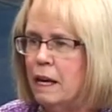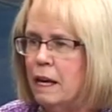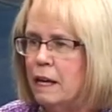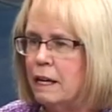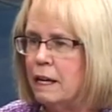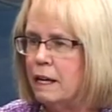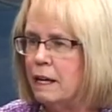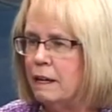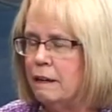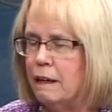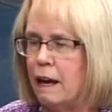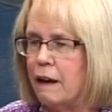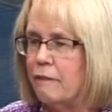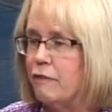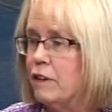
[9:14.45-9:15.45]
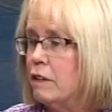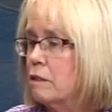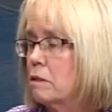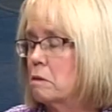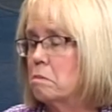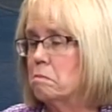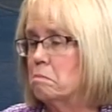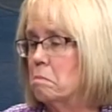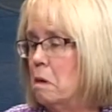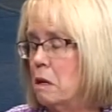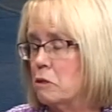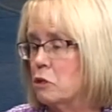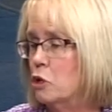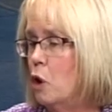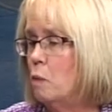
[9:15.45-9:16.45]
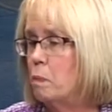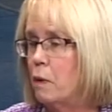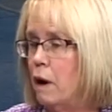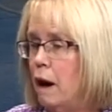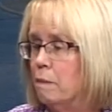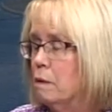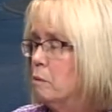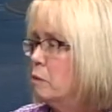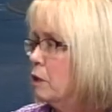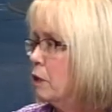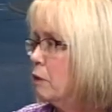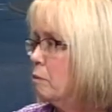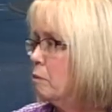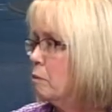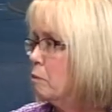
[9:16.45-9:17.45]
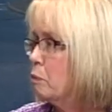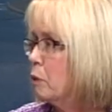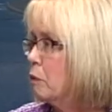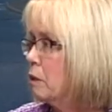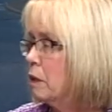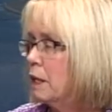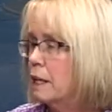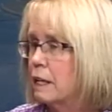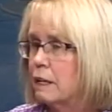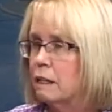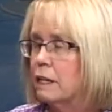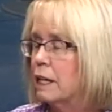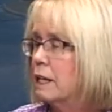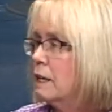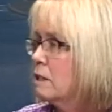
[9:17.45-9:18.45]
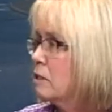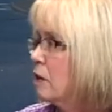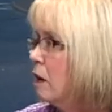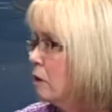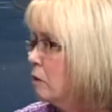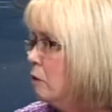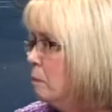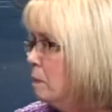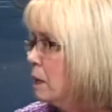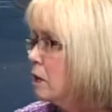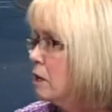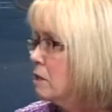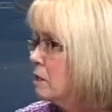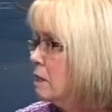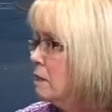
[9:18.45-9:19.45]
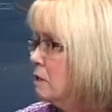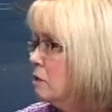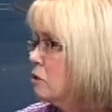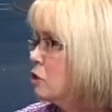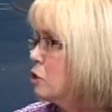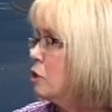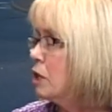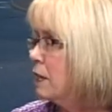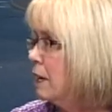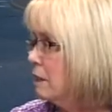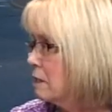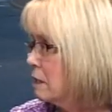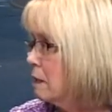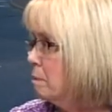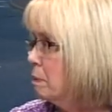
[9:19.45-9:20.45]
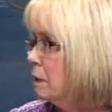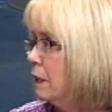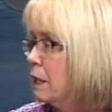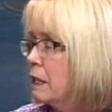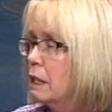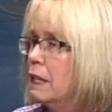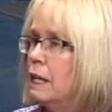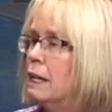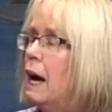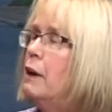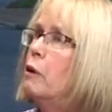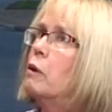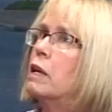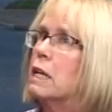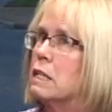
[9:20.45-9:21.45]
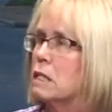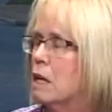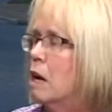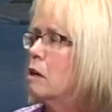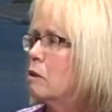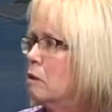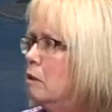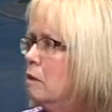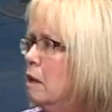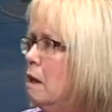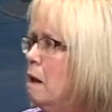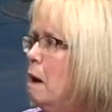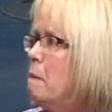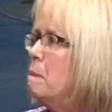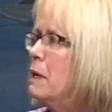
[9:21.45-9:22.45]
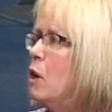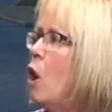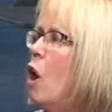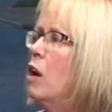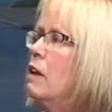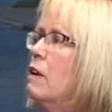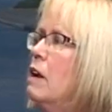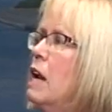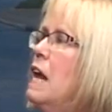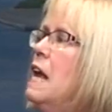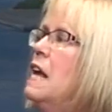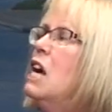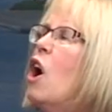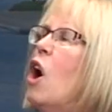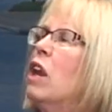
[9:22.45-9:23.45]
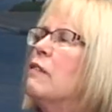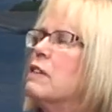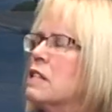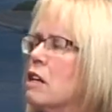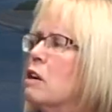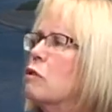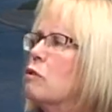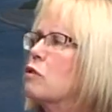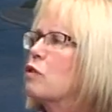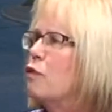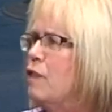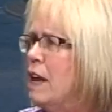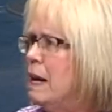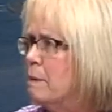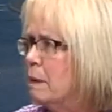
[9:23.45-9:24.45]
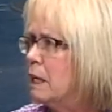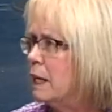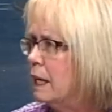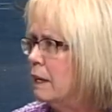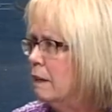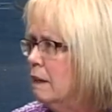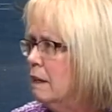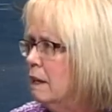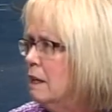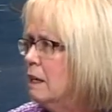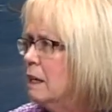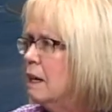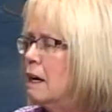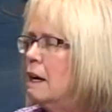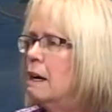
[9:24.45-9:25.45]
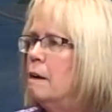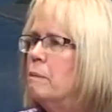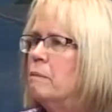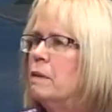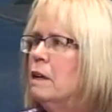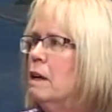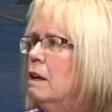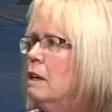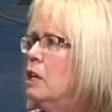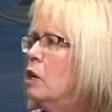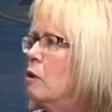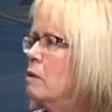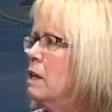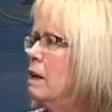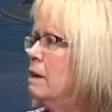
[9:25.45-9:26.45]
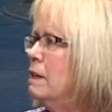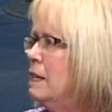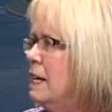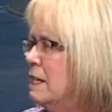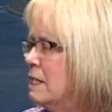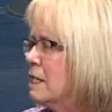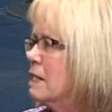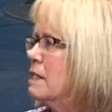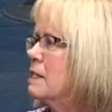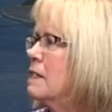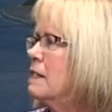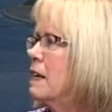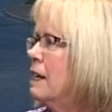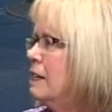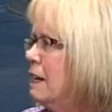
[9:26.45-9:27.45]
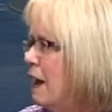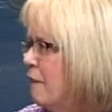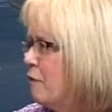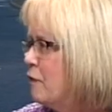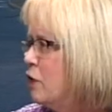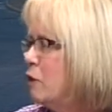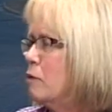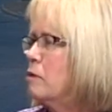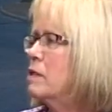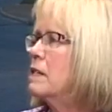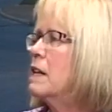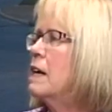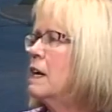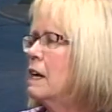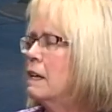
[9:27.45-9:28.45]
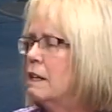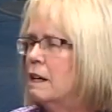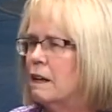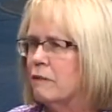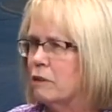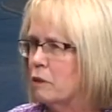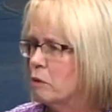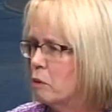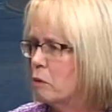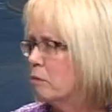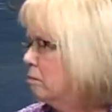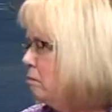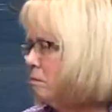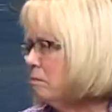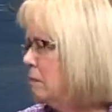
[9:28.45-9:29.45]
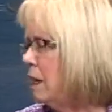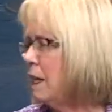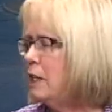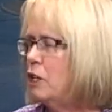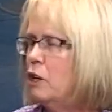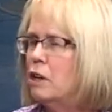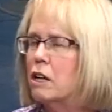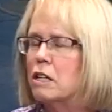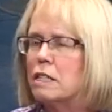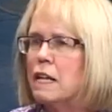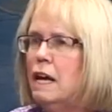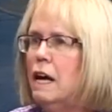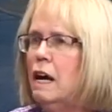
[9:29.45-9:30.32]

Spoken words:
He has no problem with brutally killing his uncle because he stood against him politically, and not only his uncle, but all of his uncle's family, you know, nieces and nephews and the whole nine yards.